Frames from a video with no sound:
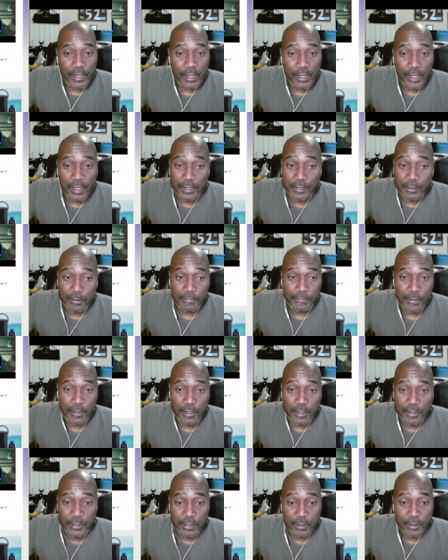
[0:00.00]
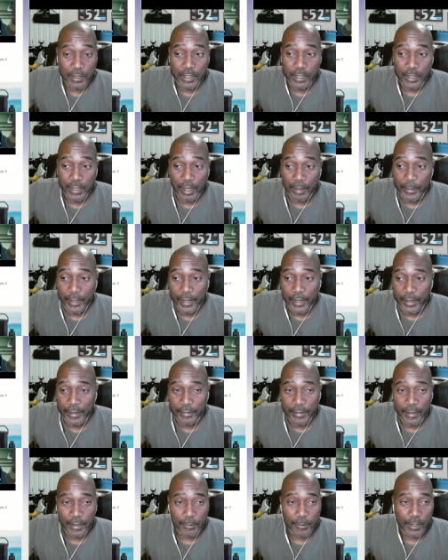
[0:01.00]
So far so good. I mean,
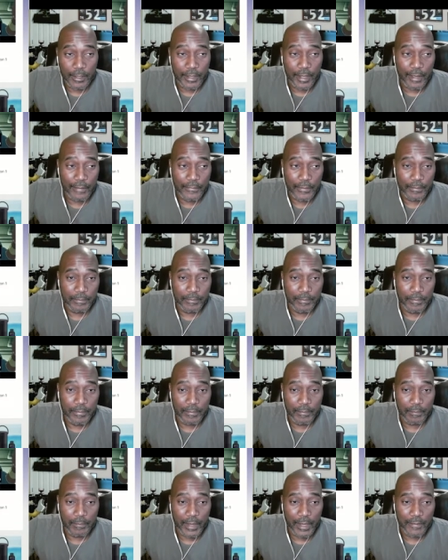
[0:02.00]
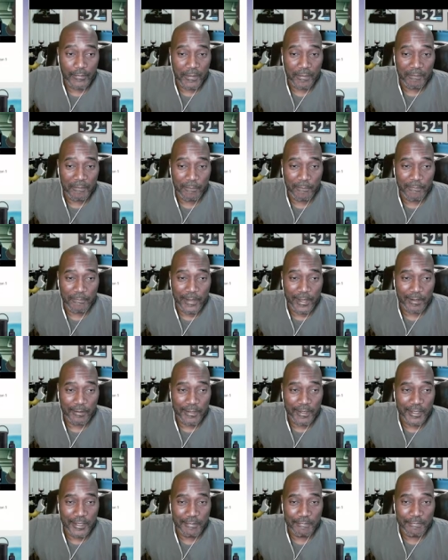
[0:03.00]
I really haven't found
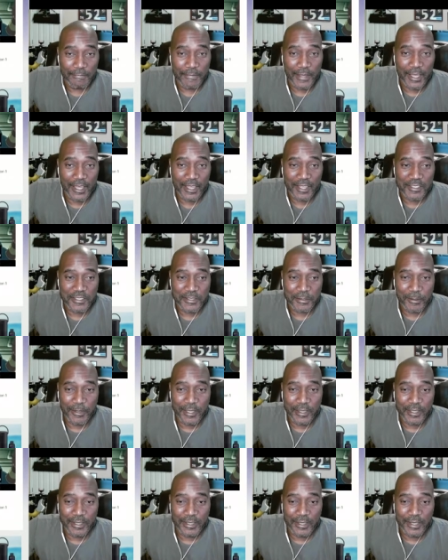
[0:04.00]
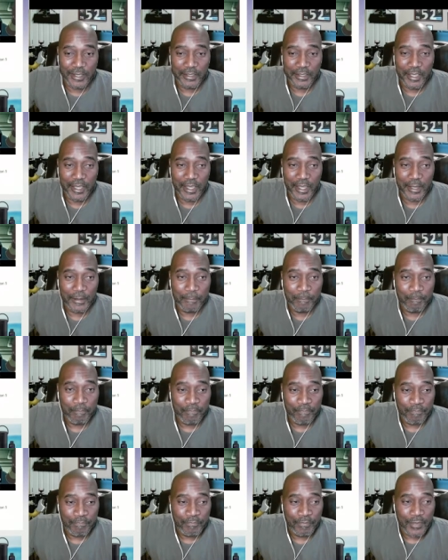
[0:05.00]
any fakes or anything like that.
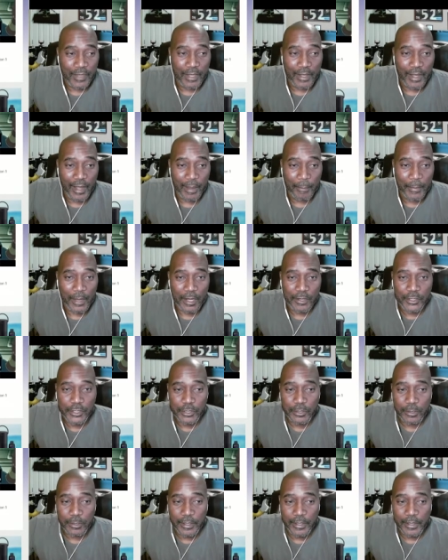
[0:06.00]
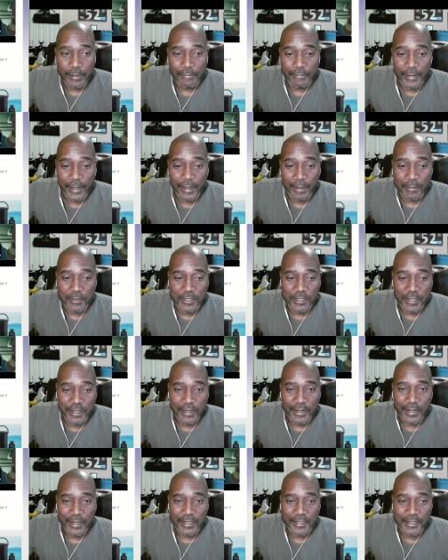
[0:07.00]
I'm not sure if
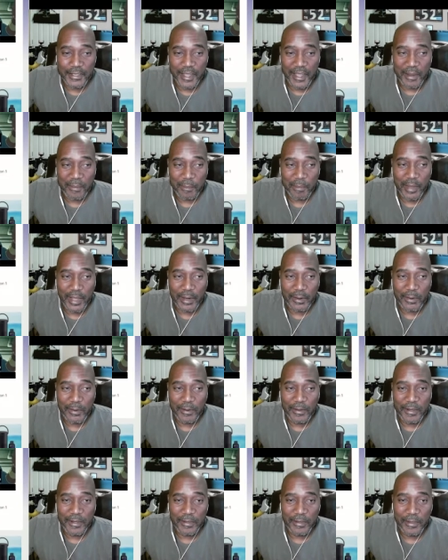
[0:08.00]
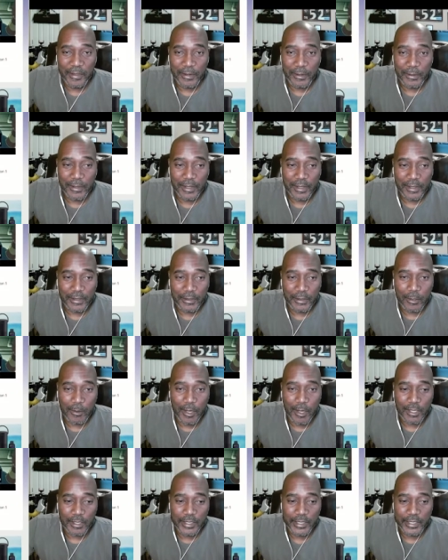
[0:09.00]
Amazon has gotten better on their
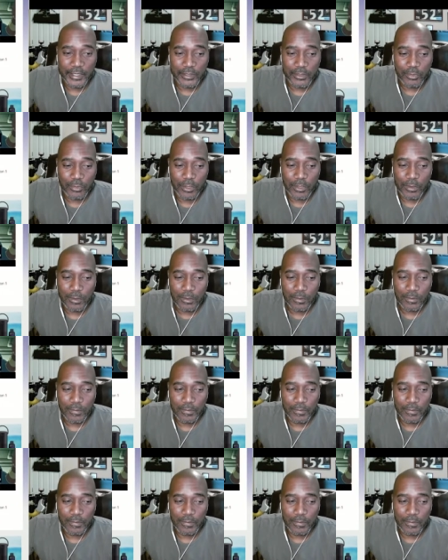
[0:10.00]
quality control,